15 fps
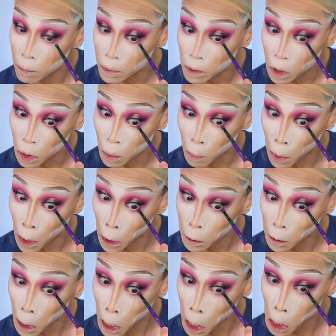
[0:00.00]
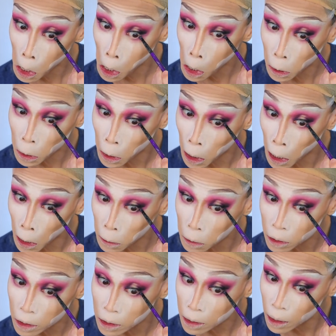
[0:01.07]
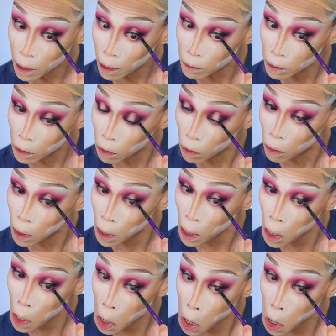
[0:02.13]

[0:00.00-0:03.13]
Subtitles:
just gonna bring that into the outer corner.